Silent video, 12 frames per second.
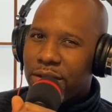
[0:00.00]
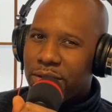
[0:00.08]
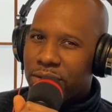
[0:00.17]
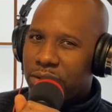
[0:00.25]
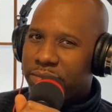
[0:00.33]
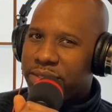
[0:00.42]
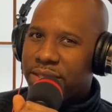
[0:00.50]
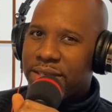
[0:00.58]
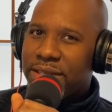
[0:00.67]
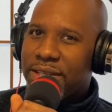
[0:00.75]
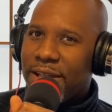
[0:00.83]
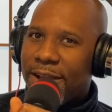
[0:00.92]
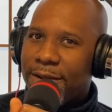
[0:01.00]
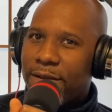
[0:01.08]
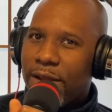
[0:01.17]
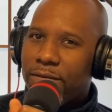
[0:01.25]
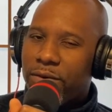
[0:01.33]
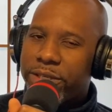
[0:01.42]
You know what I'm saying?
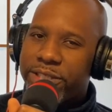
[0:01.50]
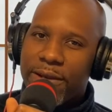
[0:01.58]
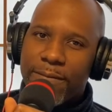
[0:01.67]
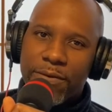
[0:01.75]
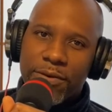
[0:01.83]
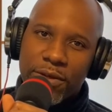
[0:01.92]
Like for example,